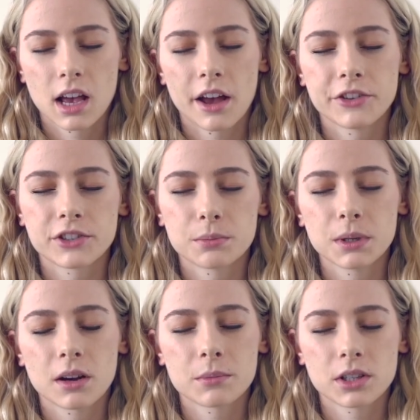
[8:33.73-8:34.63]
and just
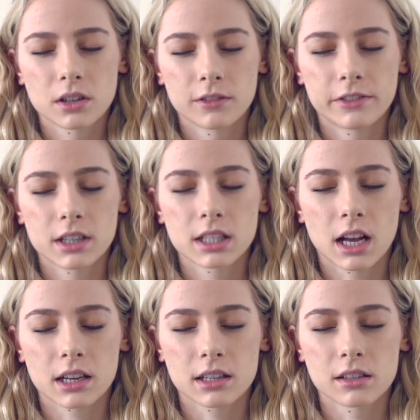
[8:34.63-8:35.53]
become still for a
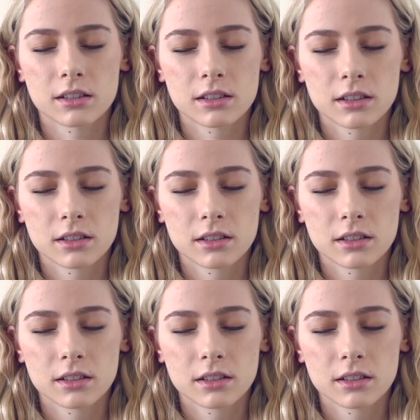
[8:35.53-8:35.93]
second